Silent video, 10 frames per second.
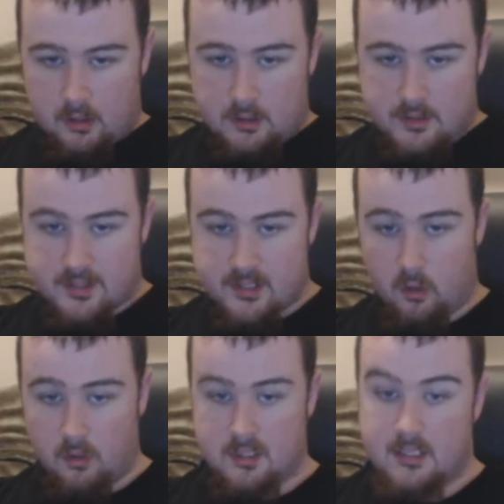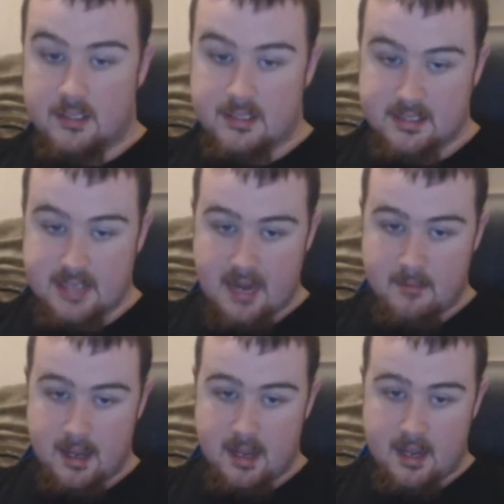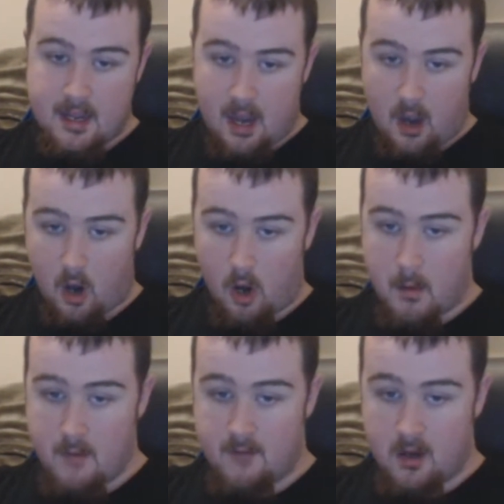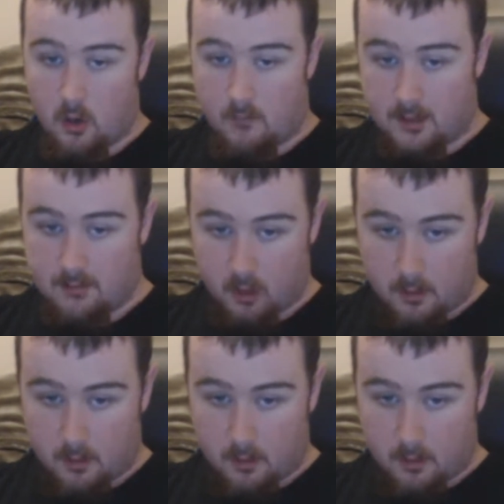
Salt senbei herb and vinegar flavour.